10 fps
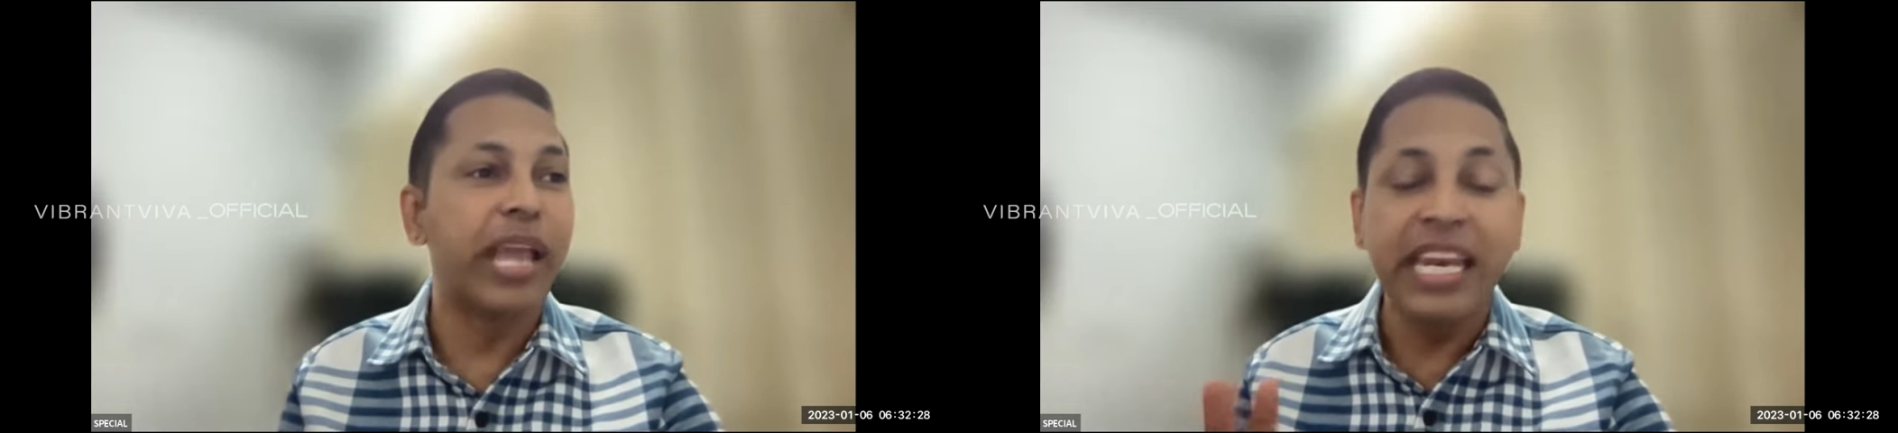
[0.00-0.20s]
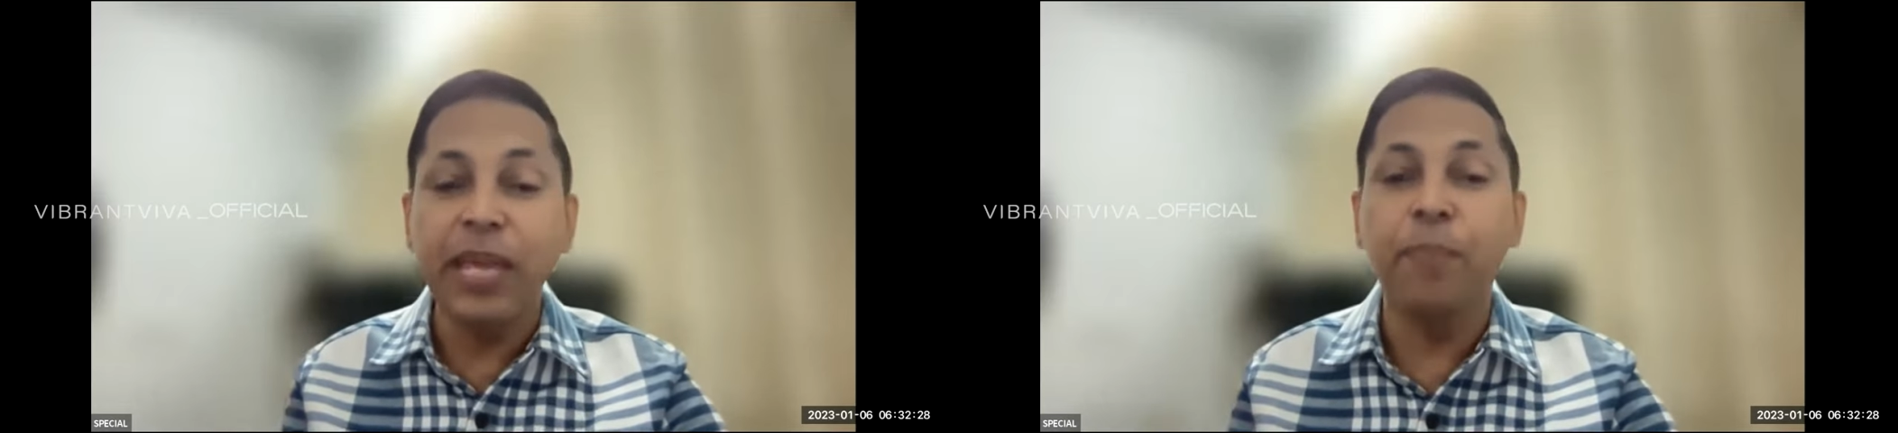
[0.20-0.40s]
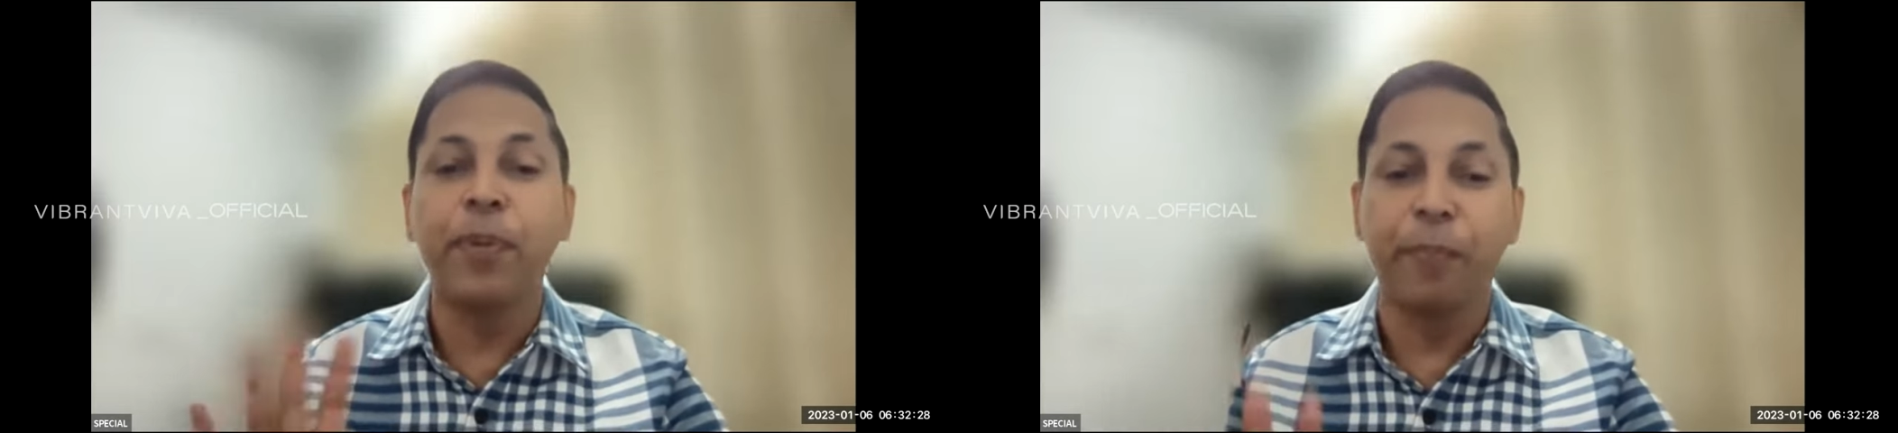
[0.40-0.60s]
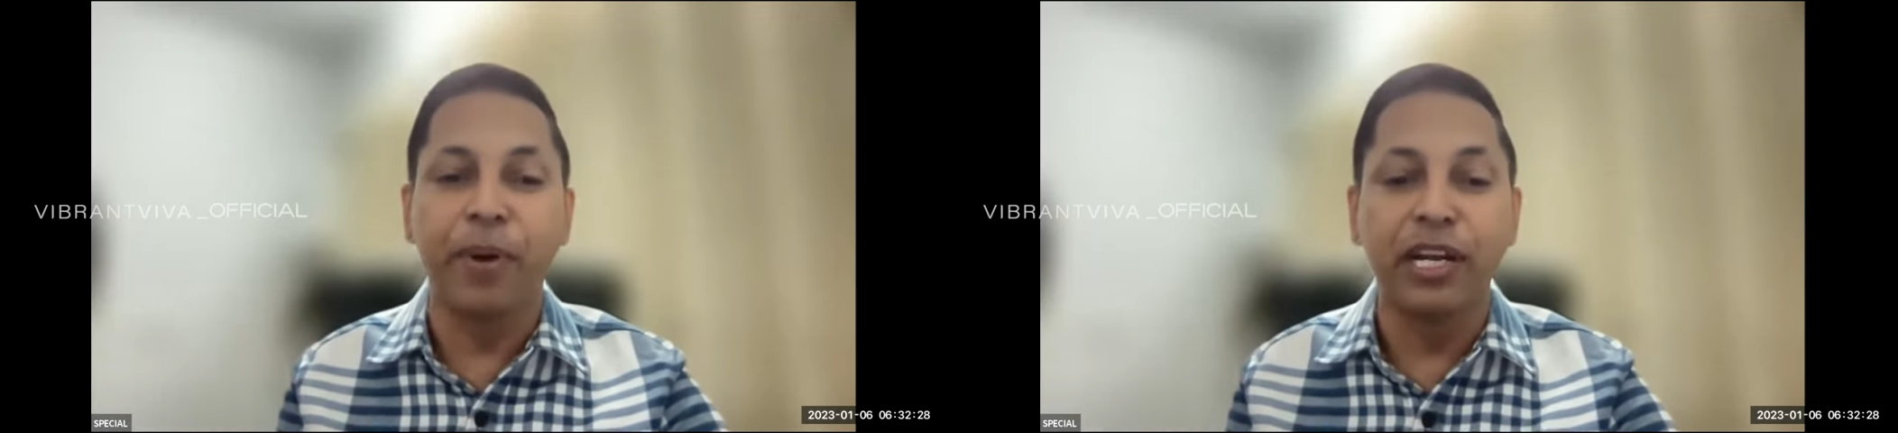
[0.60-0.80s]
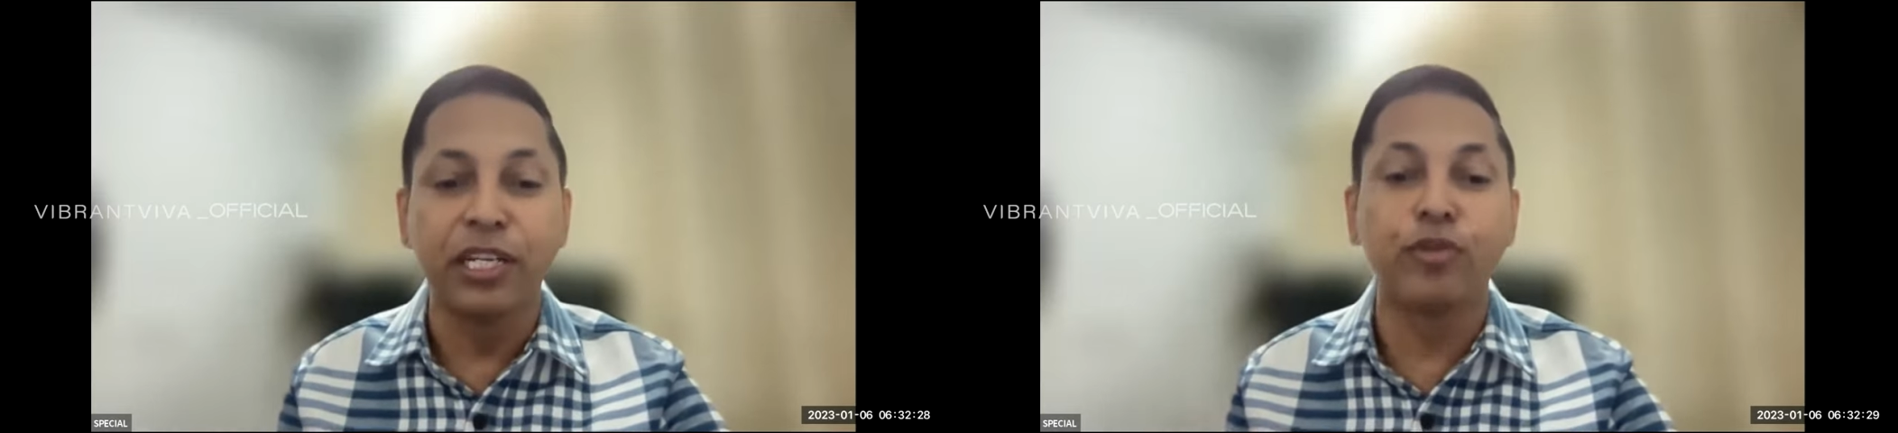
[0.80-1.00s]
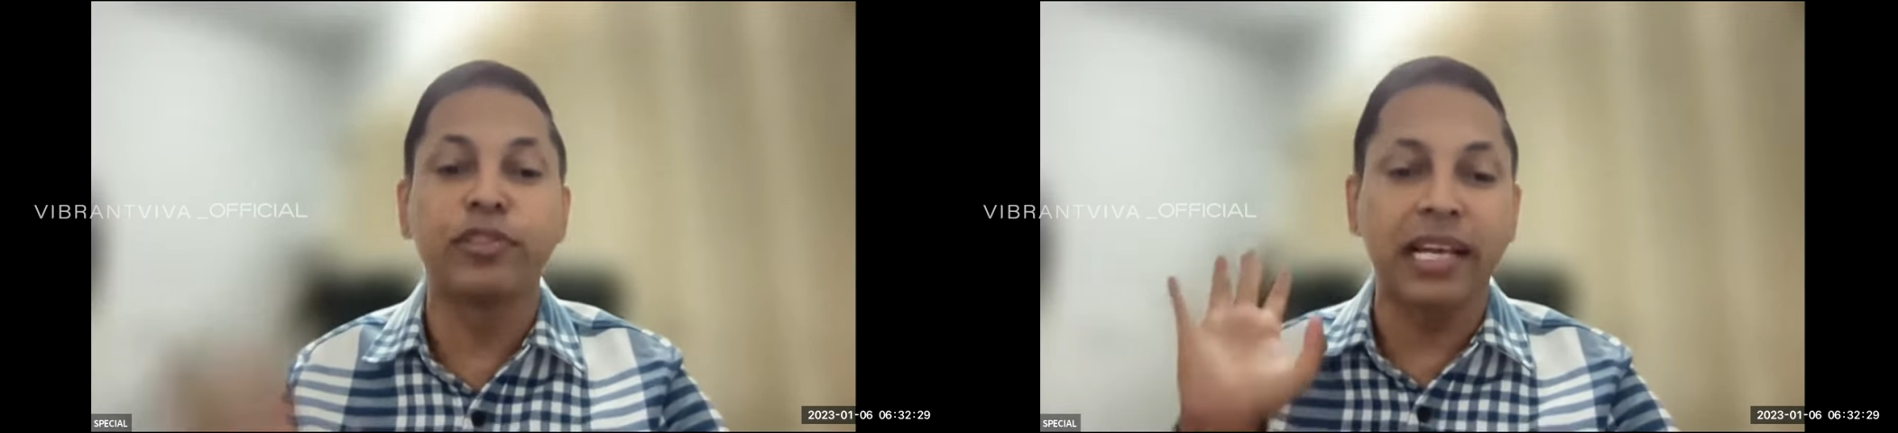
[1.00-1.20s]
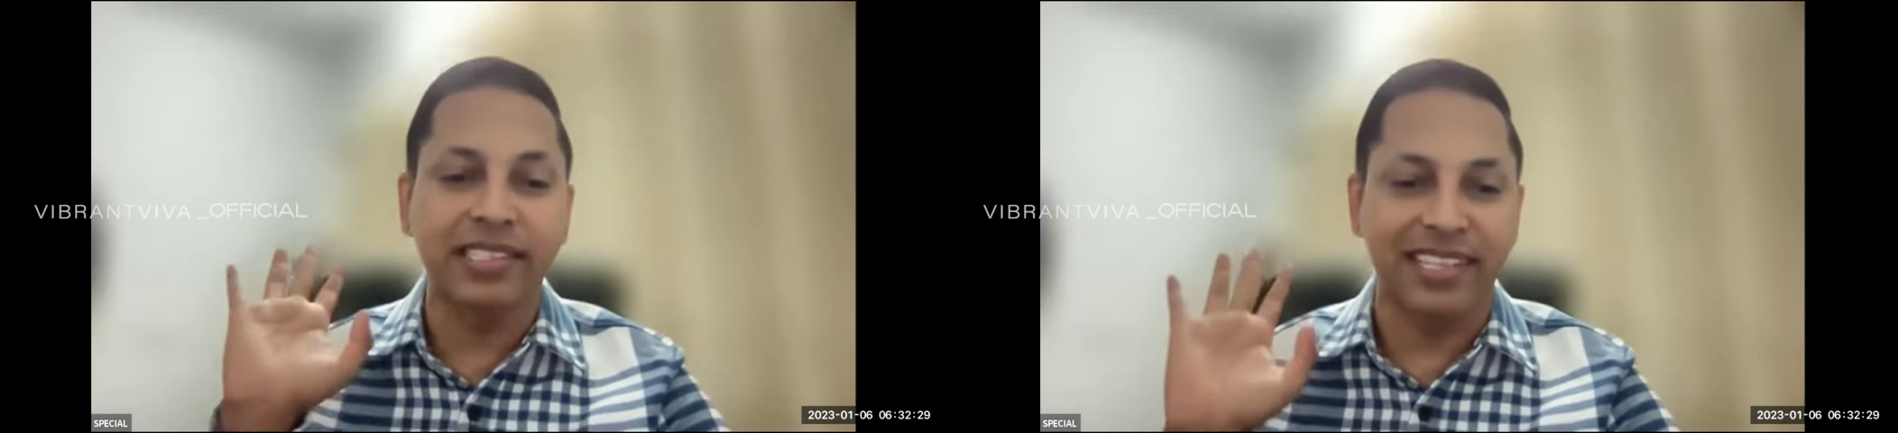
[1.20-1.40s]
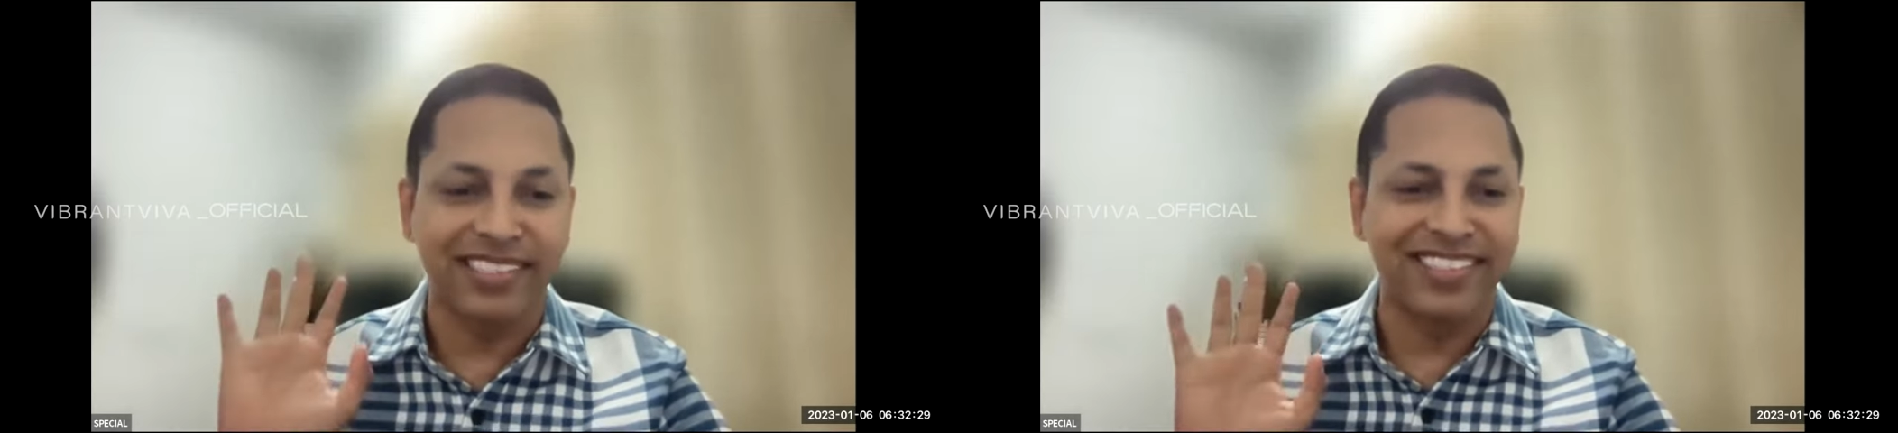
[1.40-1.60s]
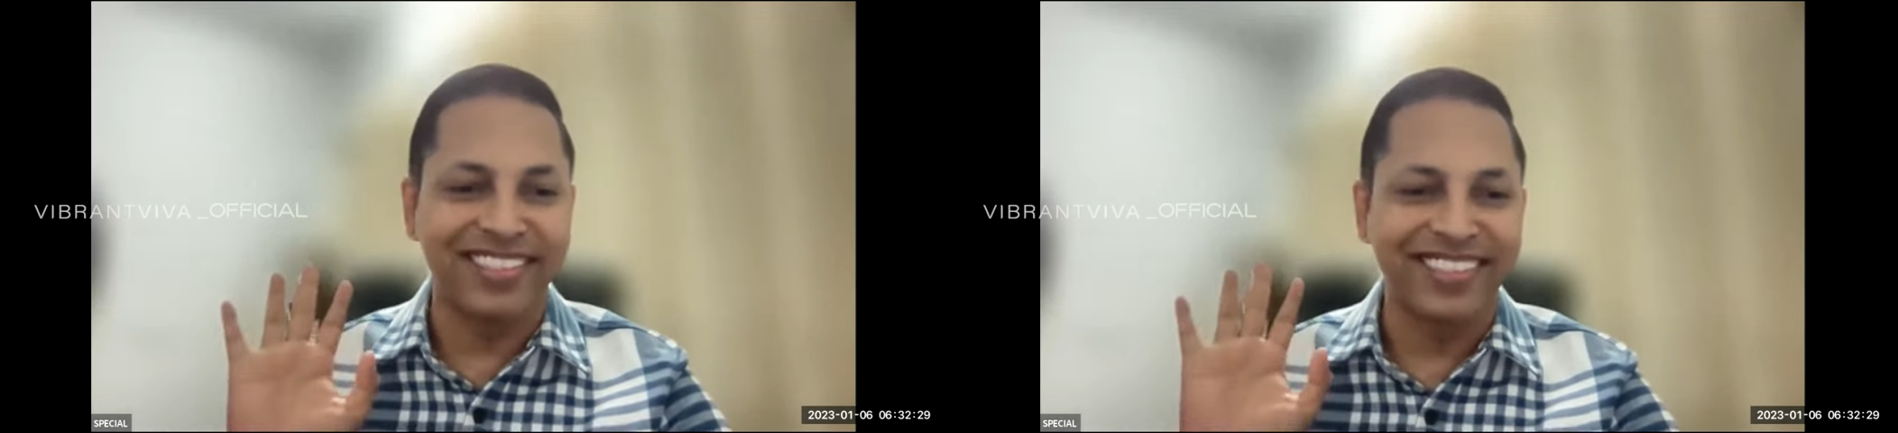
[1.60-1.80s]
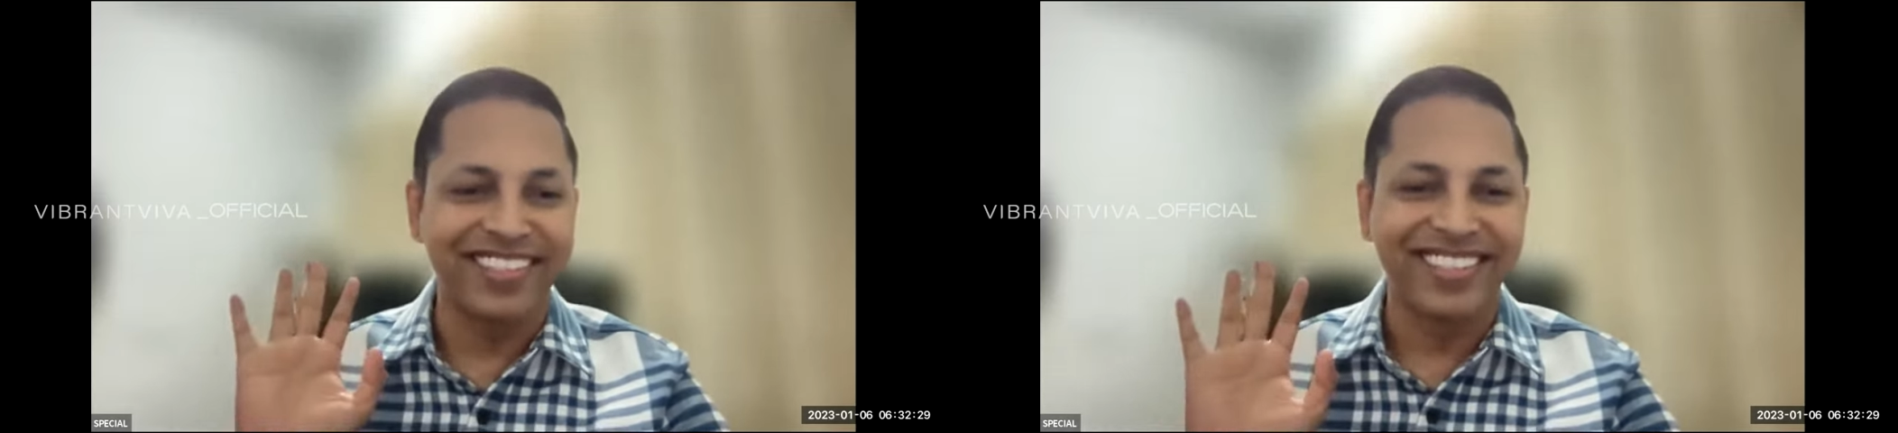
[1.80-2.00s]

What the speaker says: any people to success?